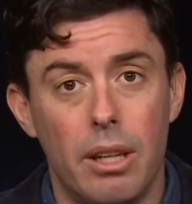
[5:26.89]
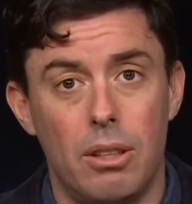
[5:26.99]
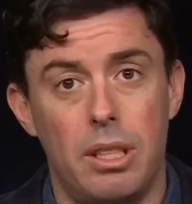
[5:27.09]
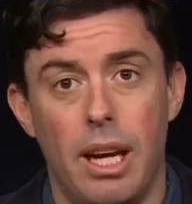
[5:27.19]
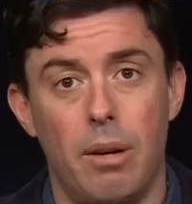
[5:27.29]

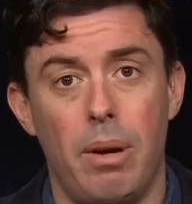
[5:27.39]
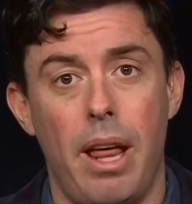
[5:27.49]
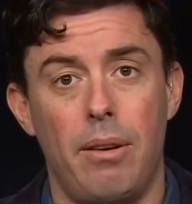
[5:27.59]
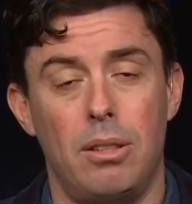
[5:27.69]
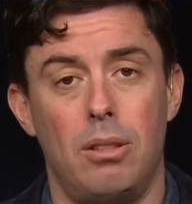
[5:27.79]
understand why
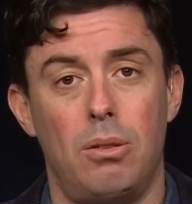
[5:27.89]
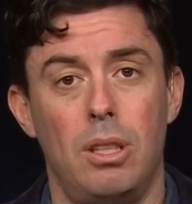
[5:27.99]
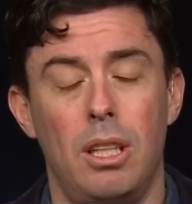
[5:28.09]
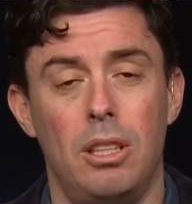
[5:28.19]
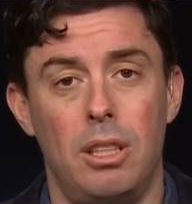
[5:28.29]
that was the
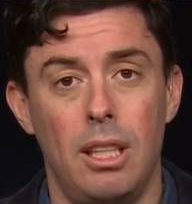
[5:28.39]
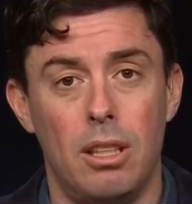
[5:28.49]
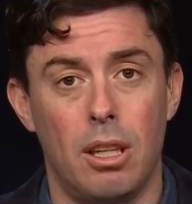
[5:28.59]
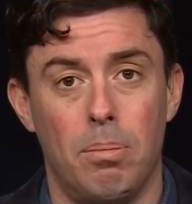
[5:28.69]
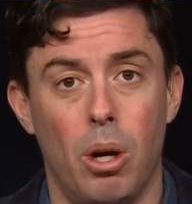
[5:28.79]

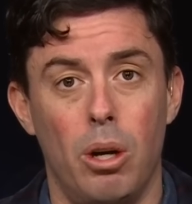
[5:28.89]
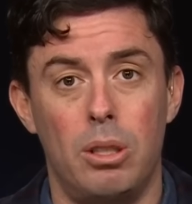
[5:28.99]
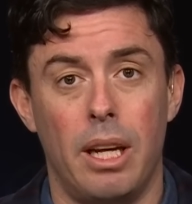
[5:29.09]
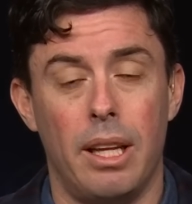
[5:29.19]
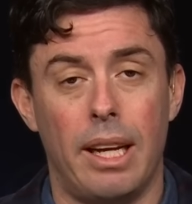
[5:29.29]
strategic
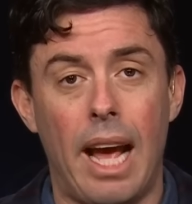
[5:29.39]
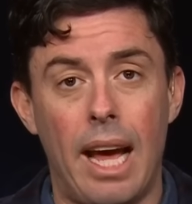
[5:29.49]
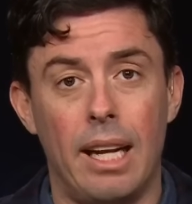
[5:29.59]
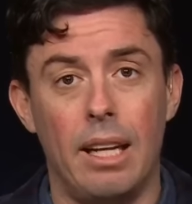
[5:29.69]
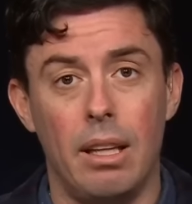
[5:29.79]
approach. I think
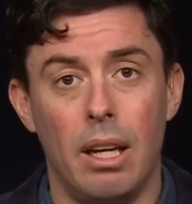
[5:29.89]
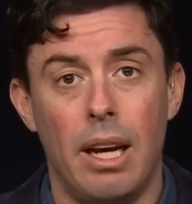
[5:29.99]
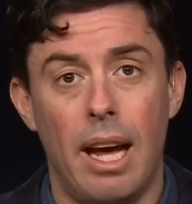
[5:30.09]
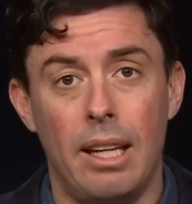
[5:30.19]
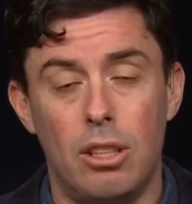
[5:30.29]
had
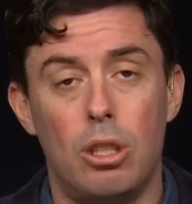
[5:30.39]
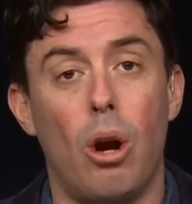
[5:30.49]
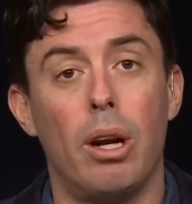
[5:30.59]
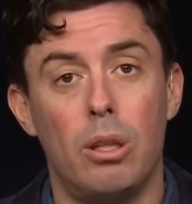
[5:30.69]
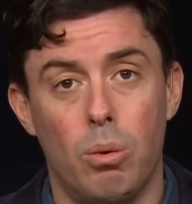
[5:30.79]
he
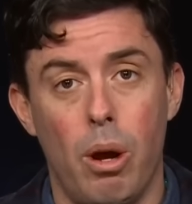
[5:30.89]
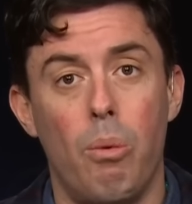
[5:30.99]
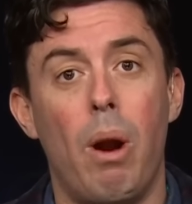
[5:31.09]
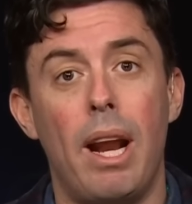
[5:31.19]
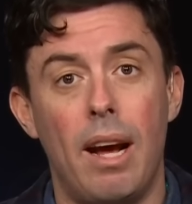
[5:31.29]
started to run
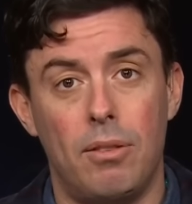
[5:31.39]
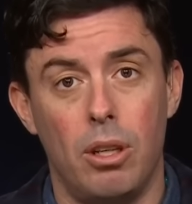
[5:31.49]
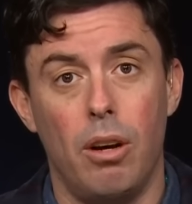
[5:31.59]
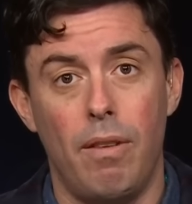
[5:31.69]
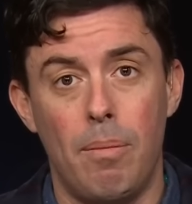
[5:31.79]
right after
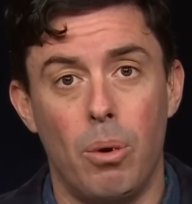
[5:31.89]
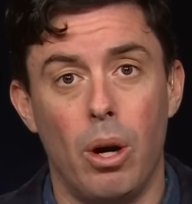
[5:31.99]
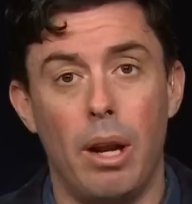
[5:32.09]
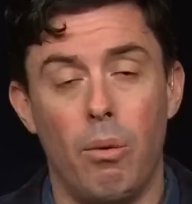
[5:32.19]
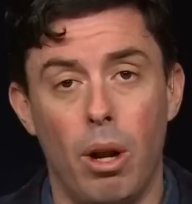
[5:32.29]

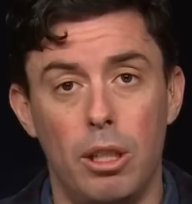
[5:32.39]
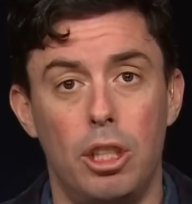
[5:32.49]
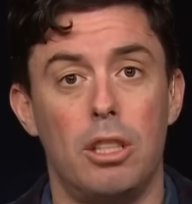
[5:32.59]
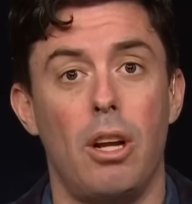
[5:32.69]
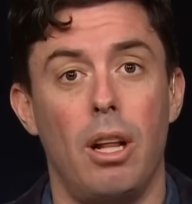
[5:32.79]
November and run
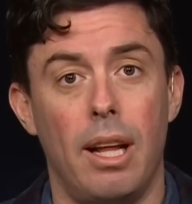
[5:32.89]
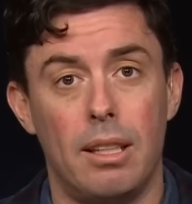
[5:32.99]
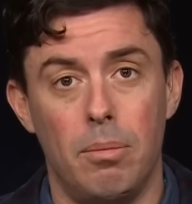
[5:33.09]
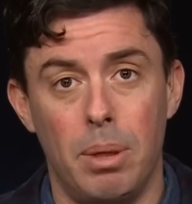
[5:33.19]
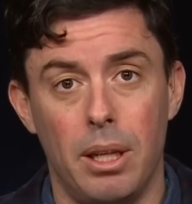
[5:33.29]
just on
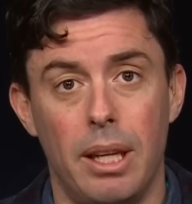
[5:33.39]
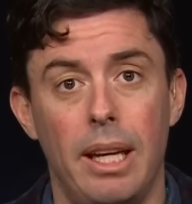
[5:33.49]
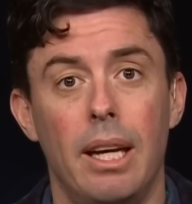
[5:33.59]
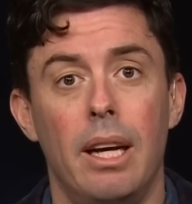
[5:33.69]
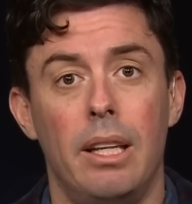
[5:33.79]

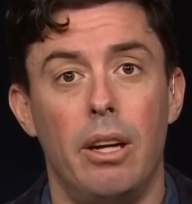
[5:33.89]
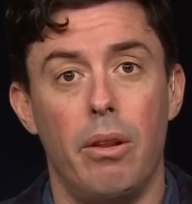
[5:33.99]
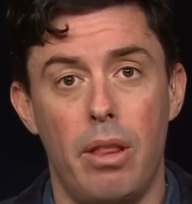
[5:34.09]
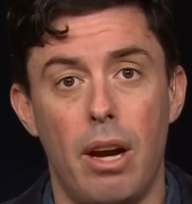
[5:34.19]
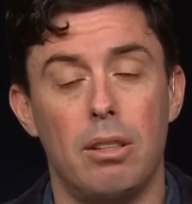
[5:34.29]
electability, you know,
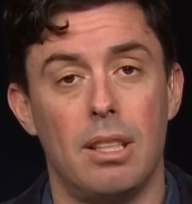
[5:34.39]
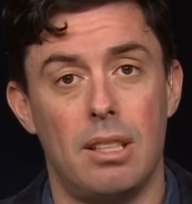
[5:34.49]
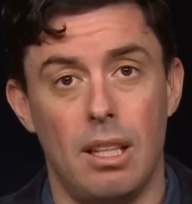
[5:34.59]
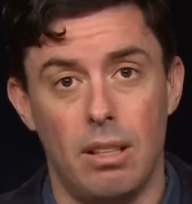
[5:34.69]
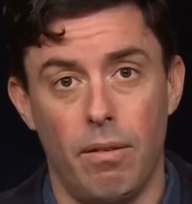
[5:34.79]
their
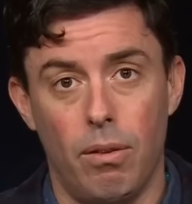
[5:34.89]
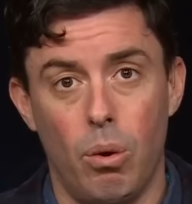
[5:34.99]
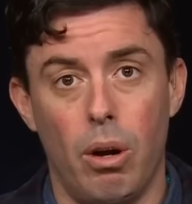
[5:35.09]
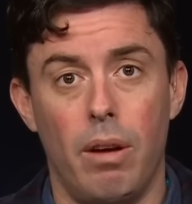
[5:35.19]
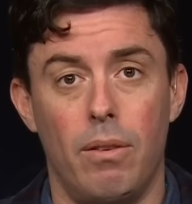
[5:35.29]
success in
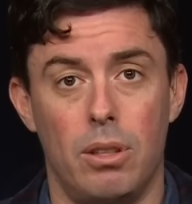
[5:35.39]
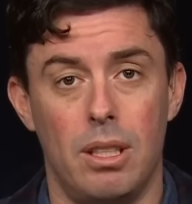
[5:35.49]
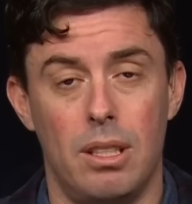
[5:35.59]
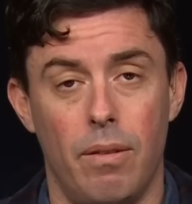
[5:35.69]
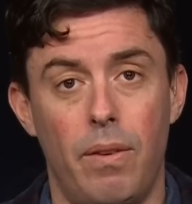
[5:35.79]
Florida
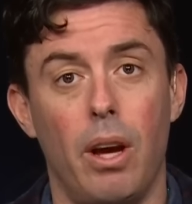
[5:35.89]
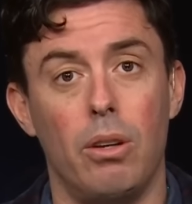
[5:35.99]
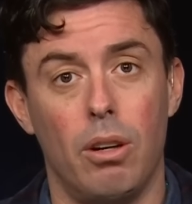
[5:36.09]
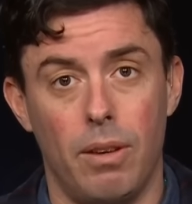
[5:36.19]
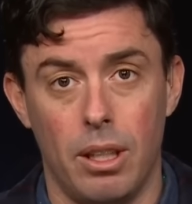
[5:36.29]
versus the
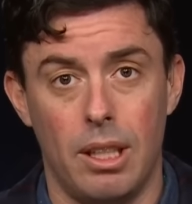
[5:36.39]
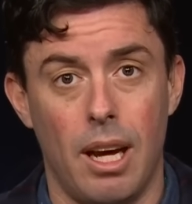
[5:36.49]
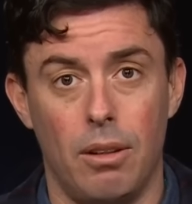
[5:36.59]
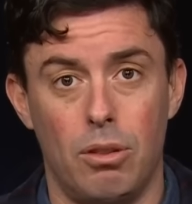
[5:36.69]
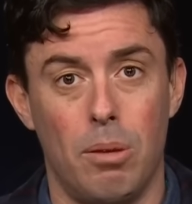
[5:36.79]
failure of all the
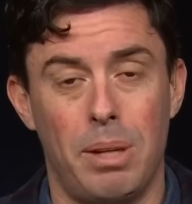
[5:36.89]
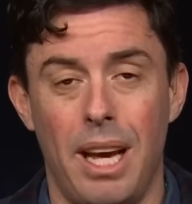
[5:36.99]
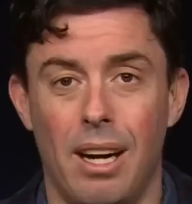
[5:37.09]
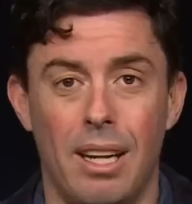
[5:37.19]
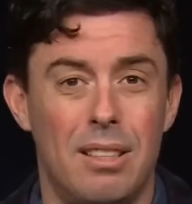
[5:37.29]
Donald Trump
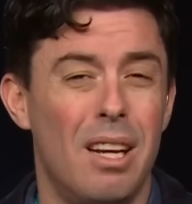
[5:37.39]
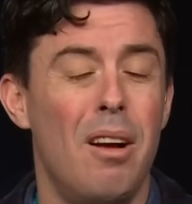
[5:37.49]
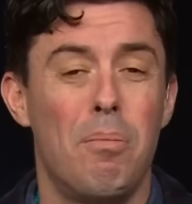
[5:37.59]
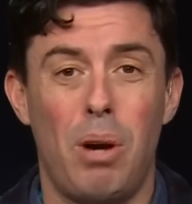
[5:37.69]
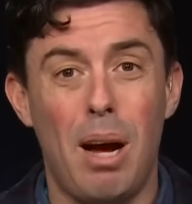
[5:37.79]
candidates,
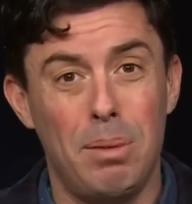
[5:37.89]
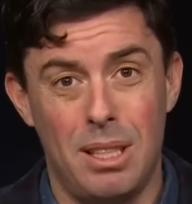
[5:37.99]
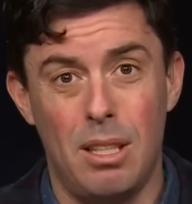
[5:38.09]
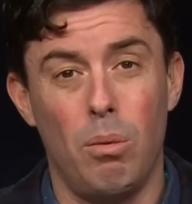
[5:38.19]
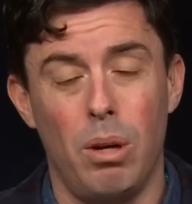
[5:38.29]
probably
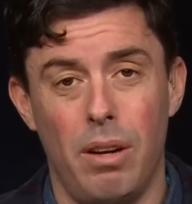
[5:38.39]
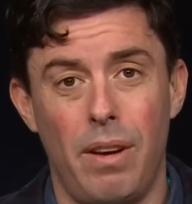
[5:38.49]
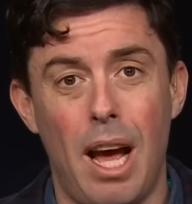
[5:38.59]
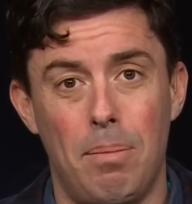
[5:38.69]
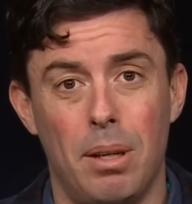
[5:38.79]
still wouldn't
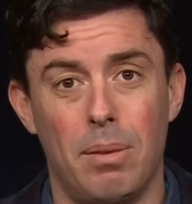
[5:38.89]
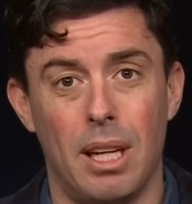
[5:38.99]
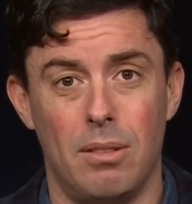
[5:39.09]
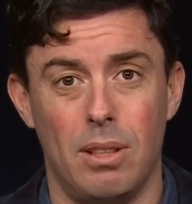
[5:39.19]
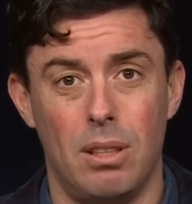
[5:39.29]
have happened
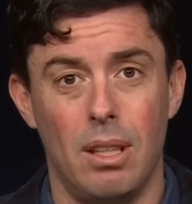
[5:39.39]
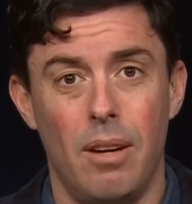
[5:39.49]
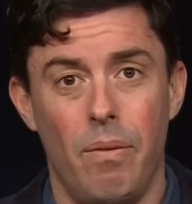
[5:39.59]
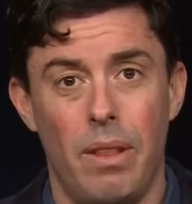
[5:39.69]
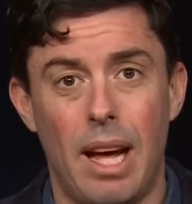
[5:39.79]
because of his
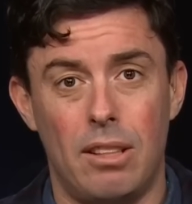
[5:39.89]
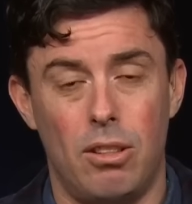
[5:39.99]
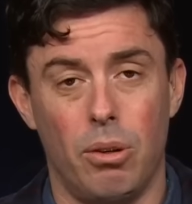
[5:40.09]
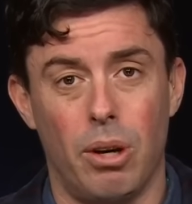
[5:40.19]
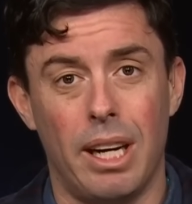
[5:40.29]
not
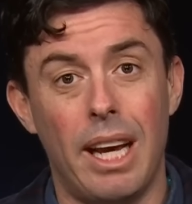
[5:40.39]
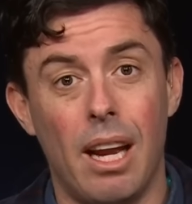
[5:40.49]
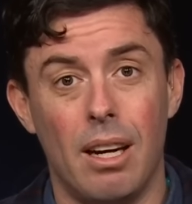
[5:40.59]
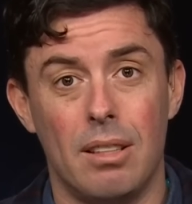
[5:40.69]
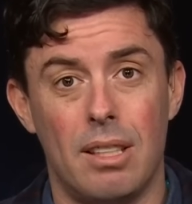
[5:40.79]
so great
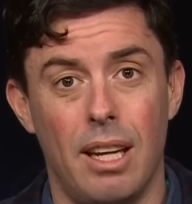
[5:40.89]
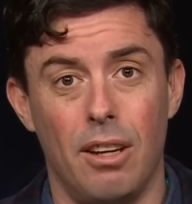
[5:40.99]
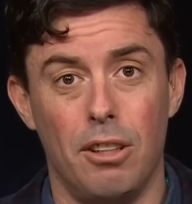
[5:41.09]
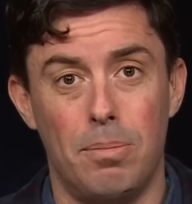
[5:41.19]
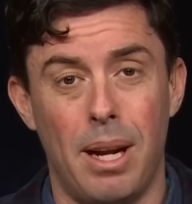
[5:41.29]
candidate
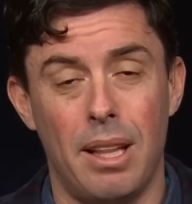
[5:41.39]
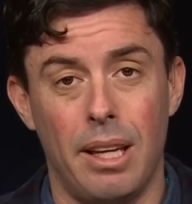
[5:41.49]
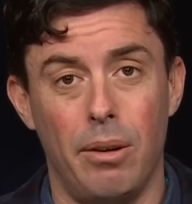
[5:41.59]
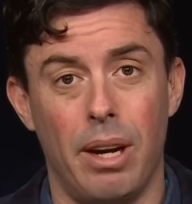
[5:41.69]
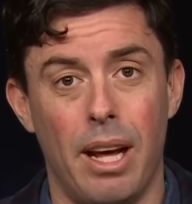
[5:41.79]
skills, but I
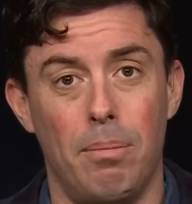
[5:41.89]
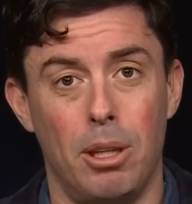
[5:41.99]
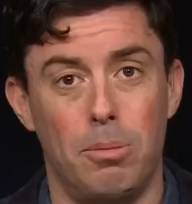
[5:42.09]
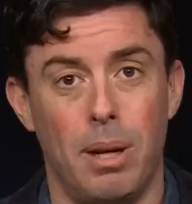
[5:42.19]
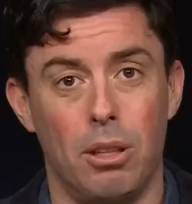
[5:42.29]
think he would have had a
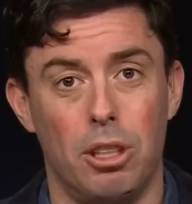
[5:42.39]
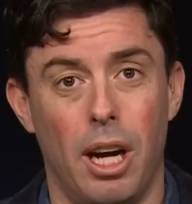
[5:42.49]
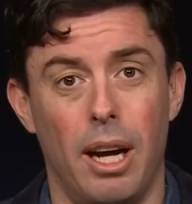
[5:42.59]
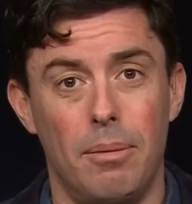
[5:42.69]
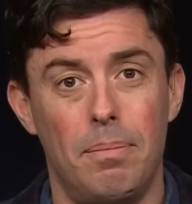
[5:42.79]
much better
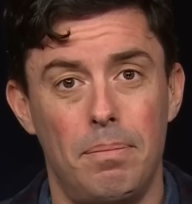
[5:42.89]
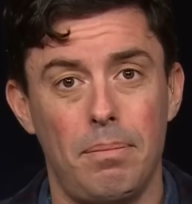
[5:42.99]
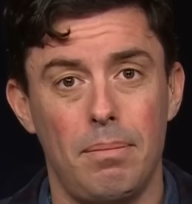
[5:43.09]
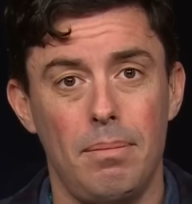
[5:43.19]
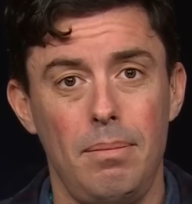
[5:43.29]
shot.
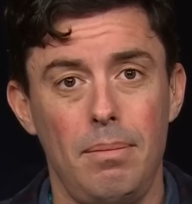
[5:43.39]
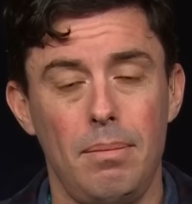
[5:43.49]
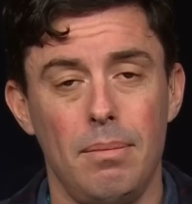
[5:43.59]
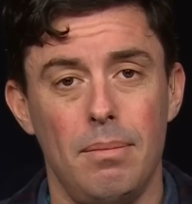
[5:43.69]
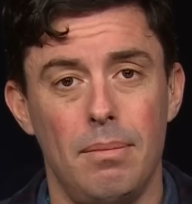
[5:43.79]
And
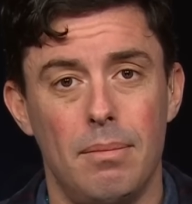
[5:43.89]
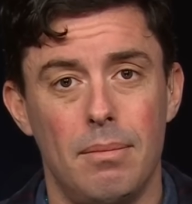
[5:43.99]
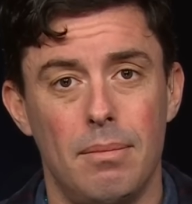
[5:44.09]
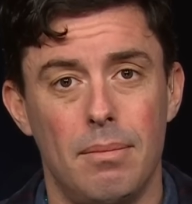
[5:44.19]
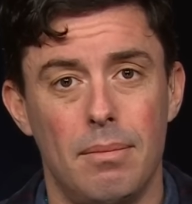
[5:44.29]
Tim, lastly,